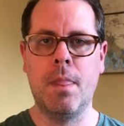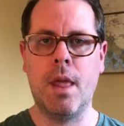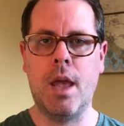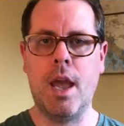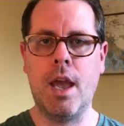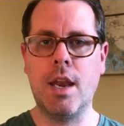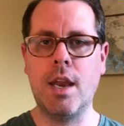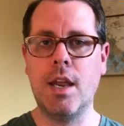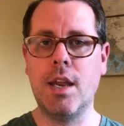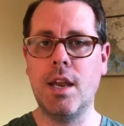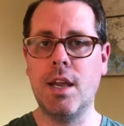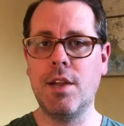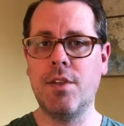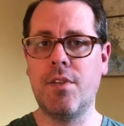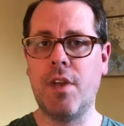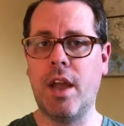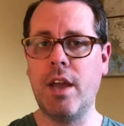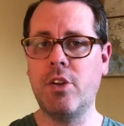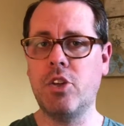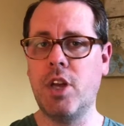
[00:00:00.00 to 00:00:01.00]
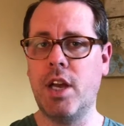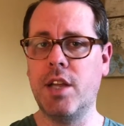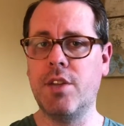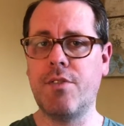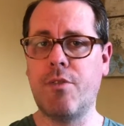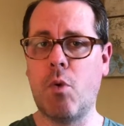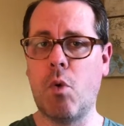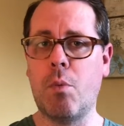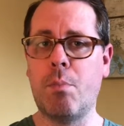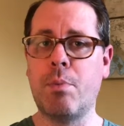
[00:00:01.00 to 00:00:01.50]
And it is a chance
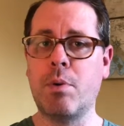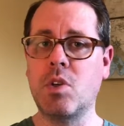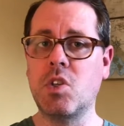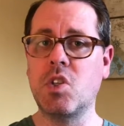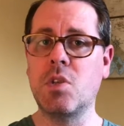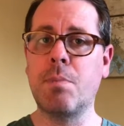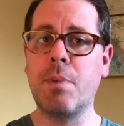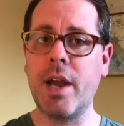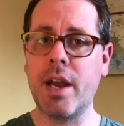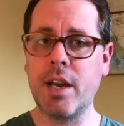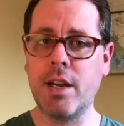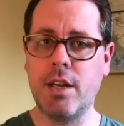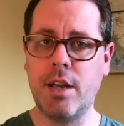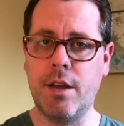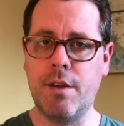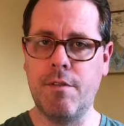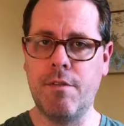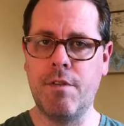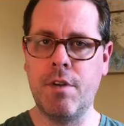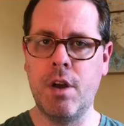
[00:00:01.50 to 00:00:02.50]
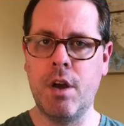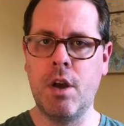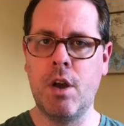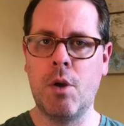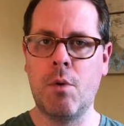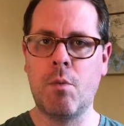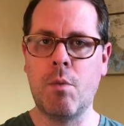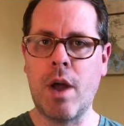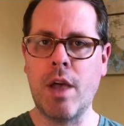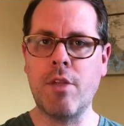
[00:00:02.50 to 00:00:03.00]
for perspective
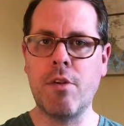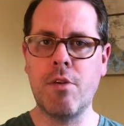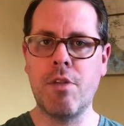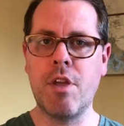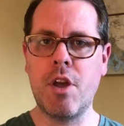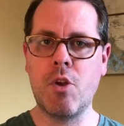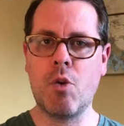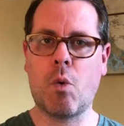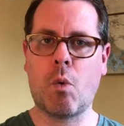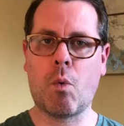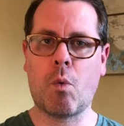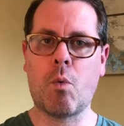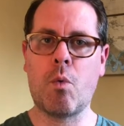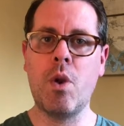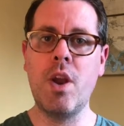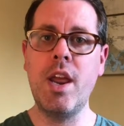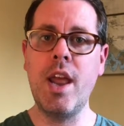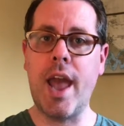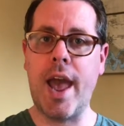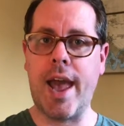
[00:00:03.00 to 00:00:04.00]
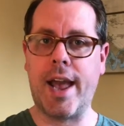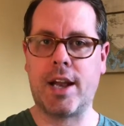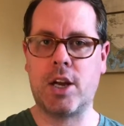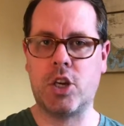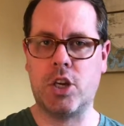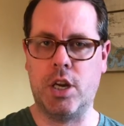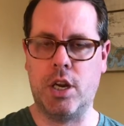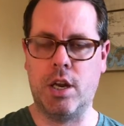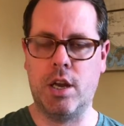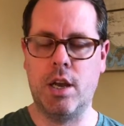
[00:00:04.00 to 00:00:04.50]
rather than
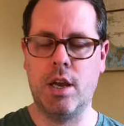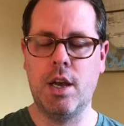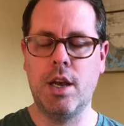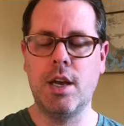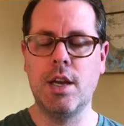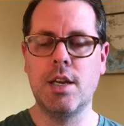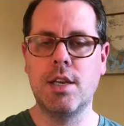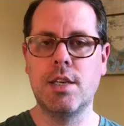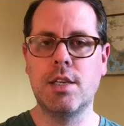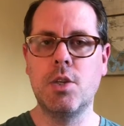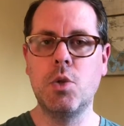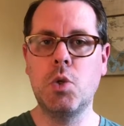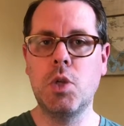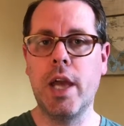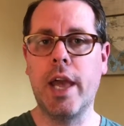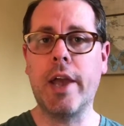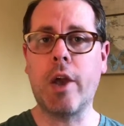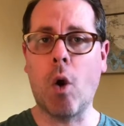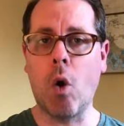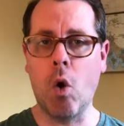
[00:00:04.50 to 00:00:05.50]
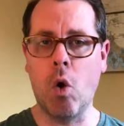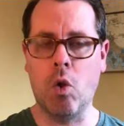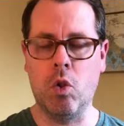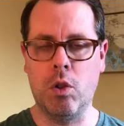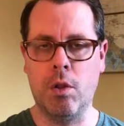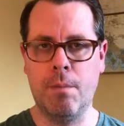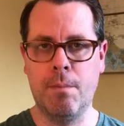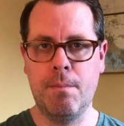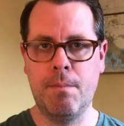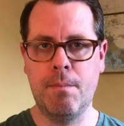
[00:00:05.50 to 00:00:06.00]
reaction to take
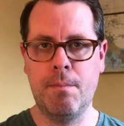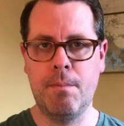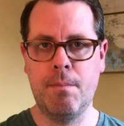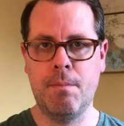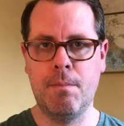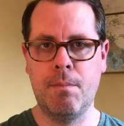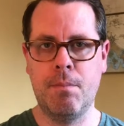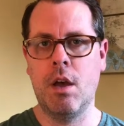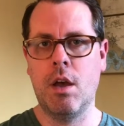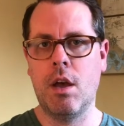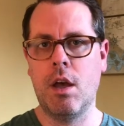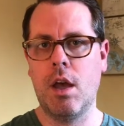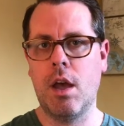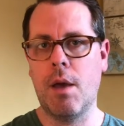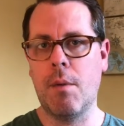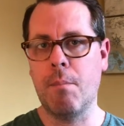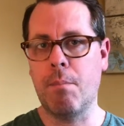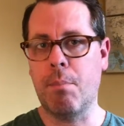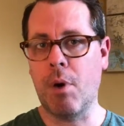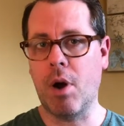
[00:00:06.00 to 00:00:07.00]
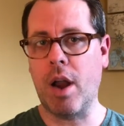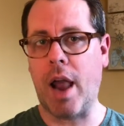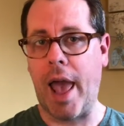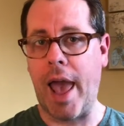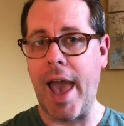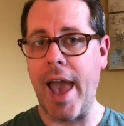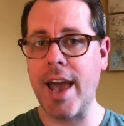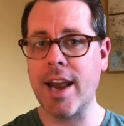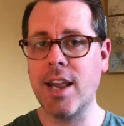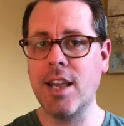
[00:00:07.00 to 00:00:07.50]
hold. But
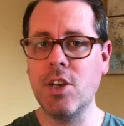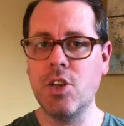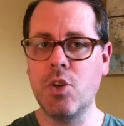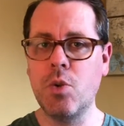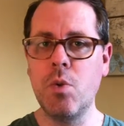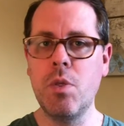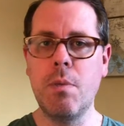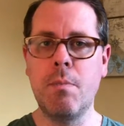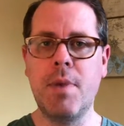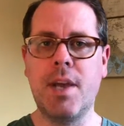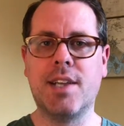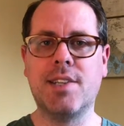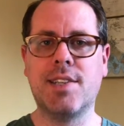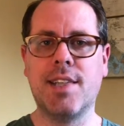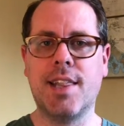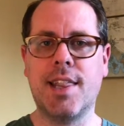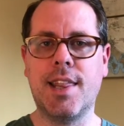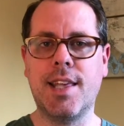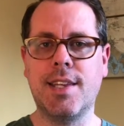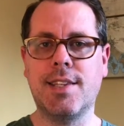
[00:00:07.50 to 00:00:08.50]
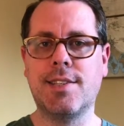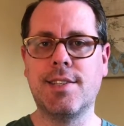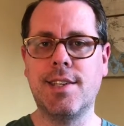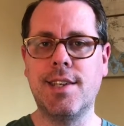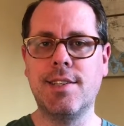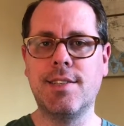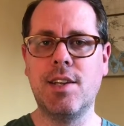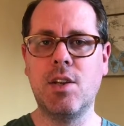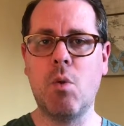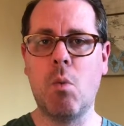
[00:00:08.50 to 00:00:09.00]
adding to the mix this
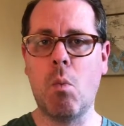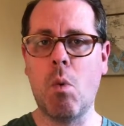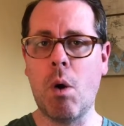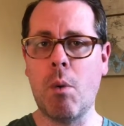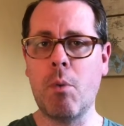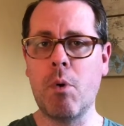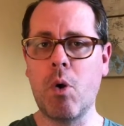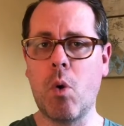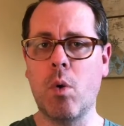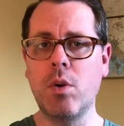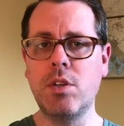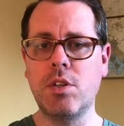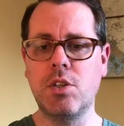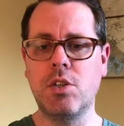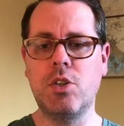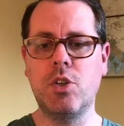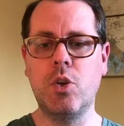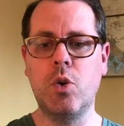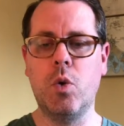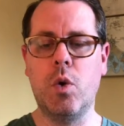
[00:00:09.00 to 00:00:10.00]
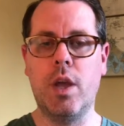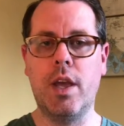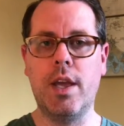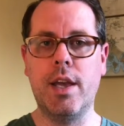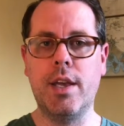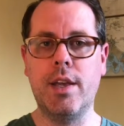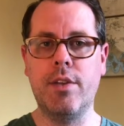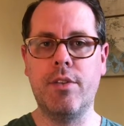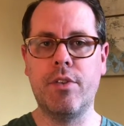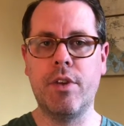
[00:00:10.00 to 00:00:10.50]
season, what we're going to do
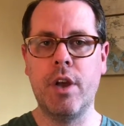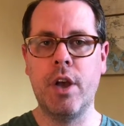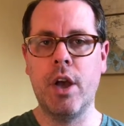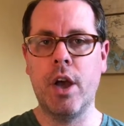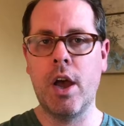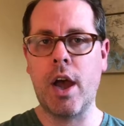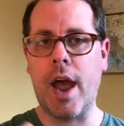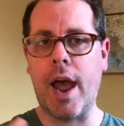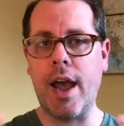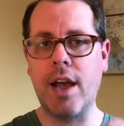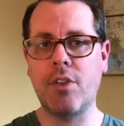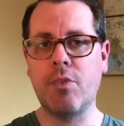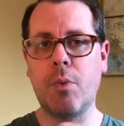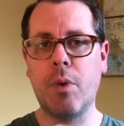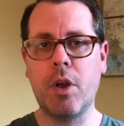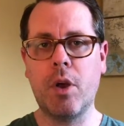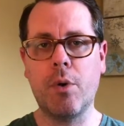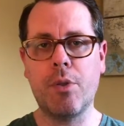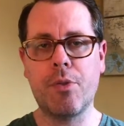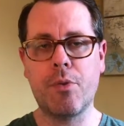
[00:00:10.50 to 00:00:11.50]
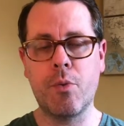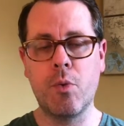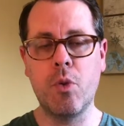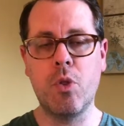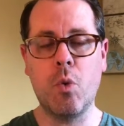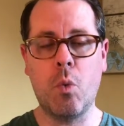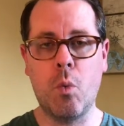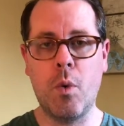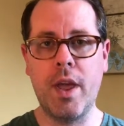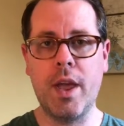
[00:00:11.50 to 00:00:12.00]
is, as we go through
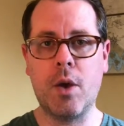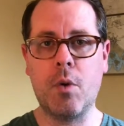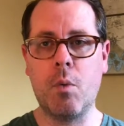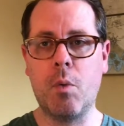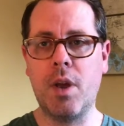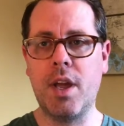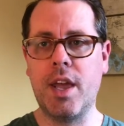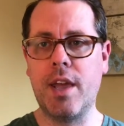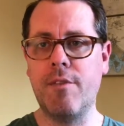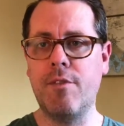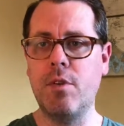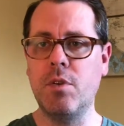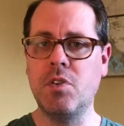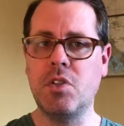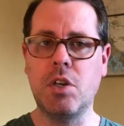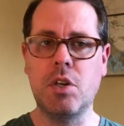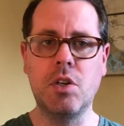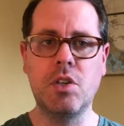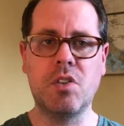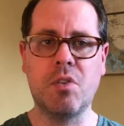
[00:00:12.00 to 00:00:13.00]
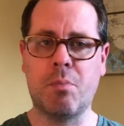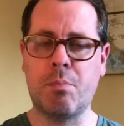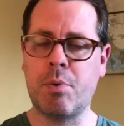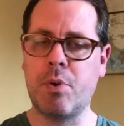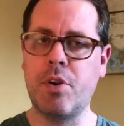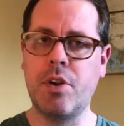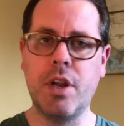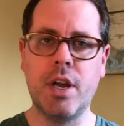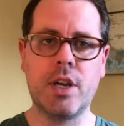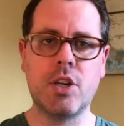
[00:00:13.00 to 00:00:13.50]
the week, we give you a series of
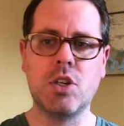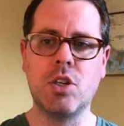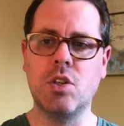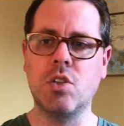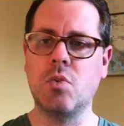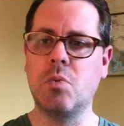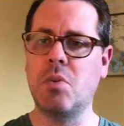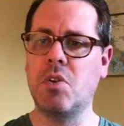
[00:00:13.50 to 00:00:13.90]
predictions.